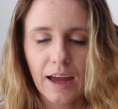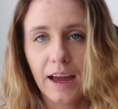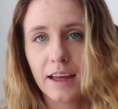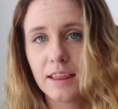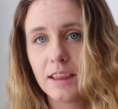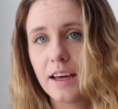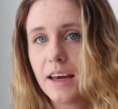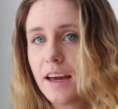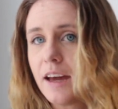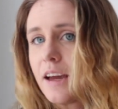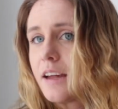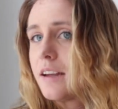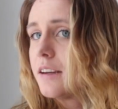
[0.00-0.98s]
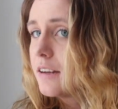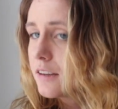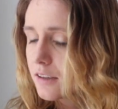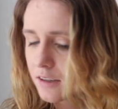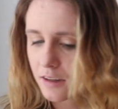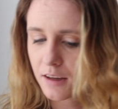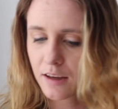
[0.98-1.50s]
And then
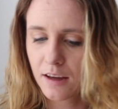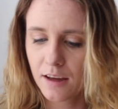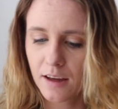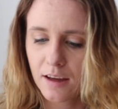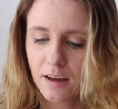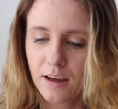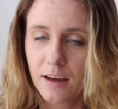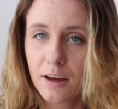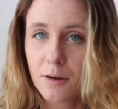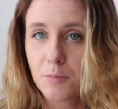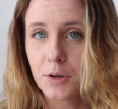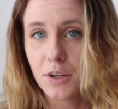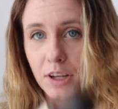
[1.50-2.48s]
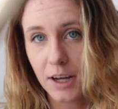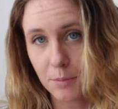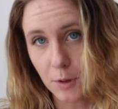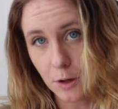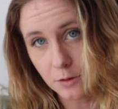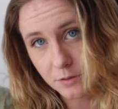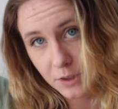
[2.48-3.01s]
pull it
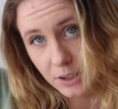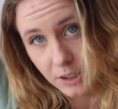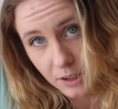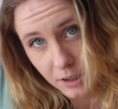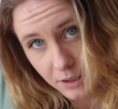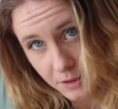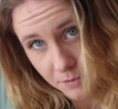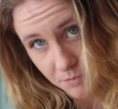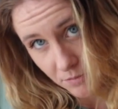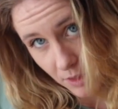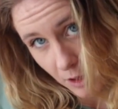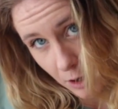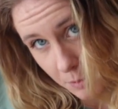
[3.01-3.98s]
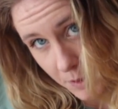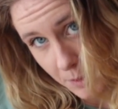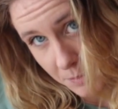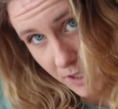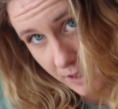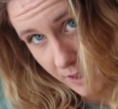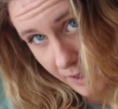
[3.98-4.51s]
up over, open
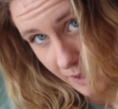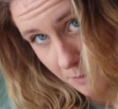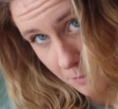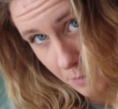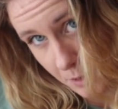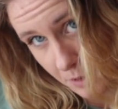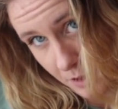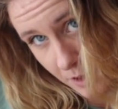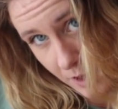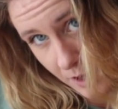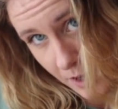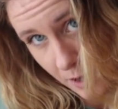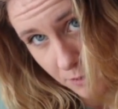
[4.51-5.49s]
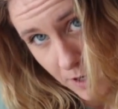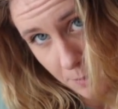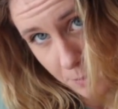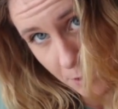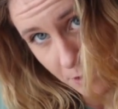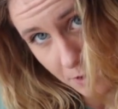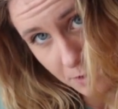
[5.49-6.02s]
up the clamp, and
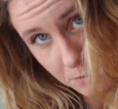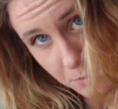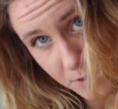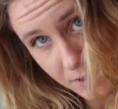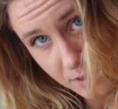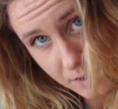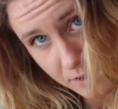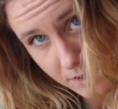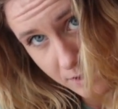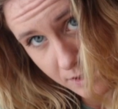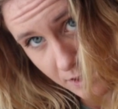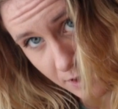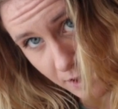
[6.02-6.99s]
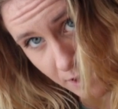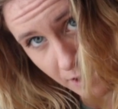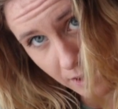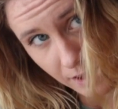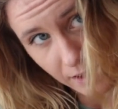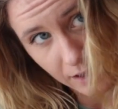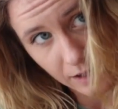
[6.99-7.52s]
wrap it around once
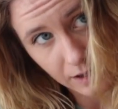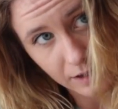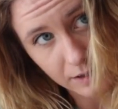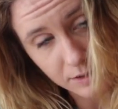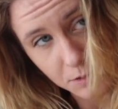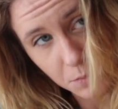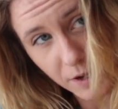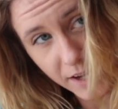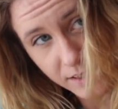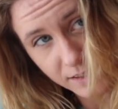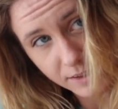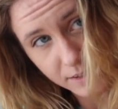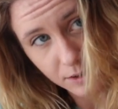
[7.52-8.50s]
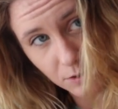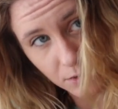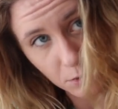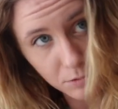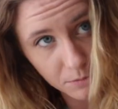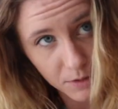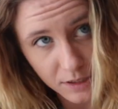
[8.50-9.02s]
and twice,
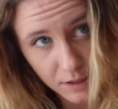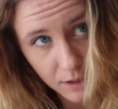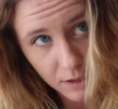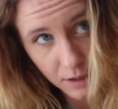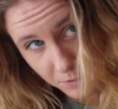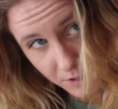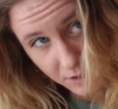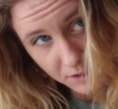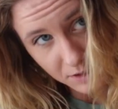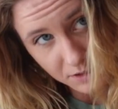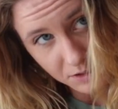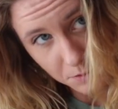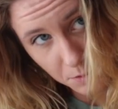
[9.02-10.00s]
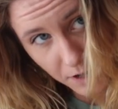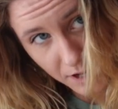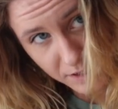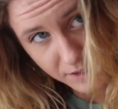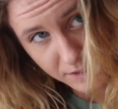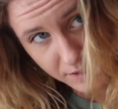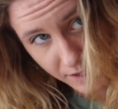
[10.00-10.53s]
once,
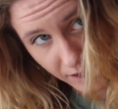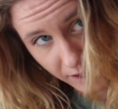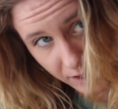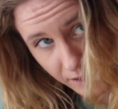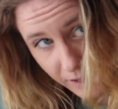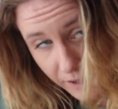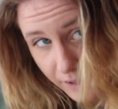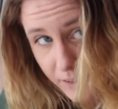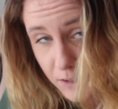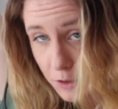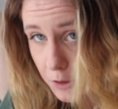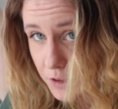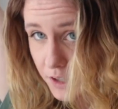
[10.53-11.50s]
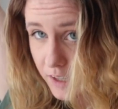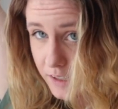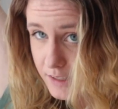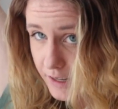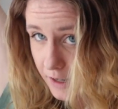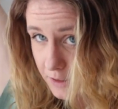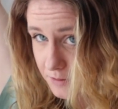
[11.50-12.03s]
twice, and hold the
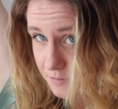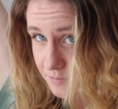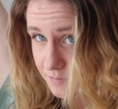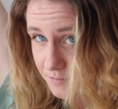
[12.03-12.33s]
ends out.